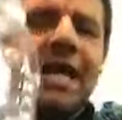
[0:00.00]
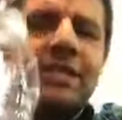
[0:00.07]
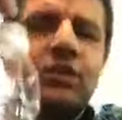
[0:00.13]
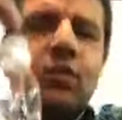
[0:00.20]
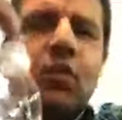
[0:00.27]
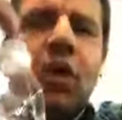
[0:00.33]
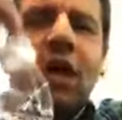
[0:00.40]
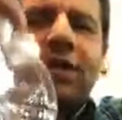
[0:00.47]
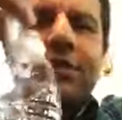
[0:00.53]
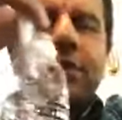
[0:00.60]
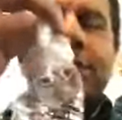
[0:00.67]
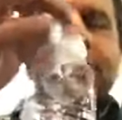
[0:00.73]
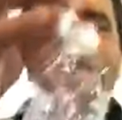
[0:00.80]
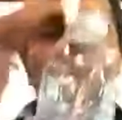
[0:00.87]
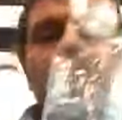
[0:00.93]
has
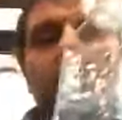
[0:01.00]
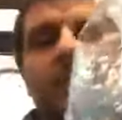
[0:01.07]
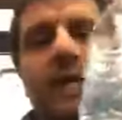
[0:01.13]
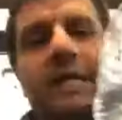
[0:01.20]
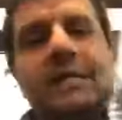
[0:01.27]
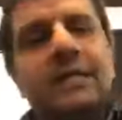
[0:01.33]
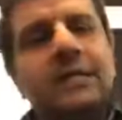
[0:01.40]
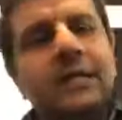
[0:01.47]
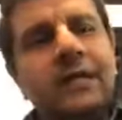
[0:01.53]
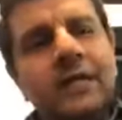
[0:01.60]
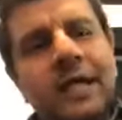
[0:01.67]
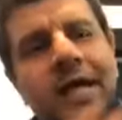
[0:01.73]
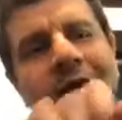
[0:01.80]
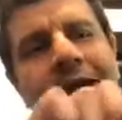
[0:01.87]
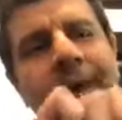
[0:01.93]
water. Right,
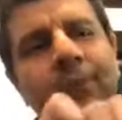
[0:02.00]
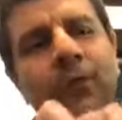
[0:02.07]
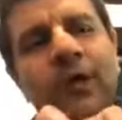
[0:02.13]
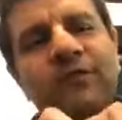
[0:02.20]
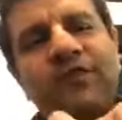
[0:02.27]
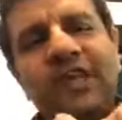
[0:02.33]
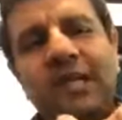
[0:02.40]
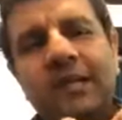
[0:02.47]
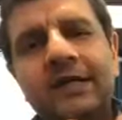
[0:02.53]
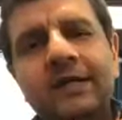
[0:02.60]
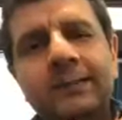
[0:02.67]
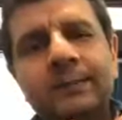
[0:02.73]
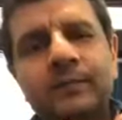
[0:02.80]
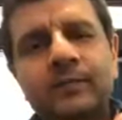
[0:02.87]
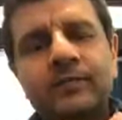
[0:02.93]
halfway
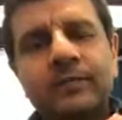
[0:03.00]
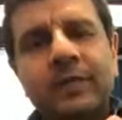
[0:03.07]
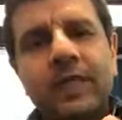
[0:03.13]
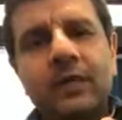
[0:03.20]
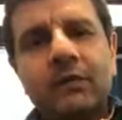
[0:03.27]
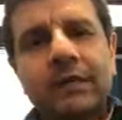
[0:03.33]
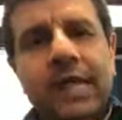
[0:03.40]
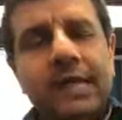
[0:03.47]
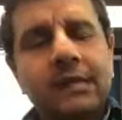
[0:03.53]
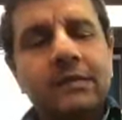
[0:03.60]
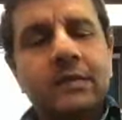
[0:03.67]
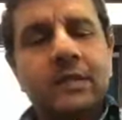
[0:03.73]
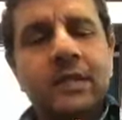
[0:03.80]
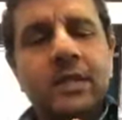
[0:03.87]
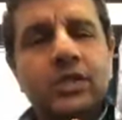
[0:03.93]
filled. Okay,
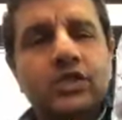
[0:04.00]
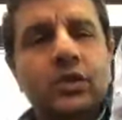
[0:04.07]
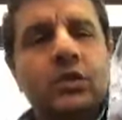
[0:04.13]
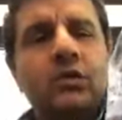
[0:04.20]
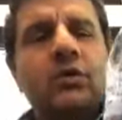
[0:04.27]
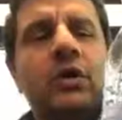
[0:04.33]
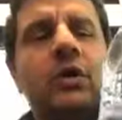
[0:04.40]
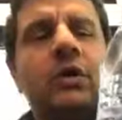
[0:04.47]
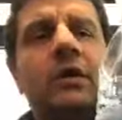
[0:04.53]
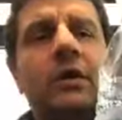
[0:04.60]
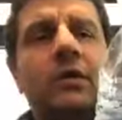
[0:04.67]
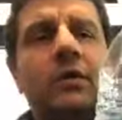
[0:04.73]
so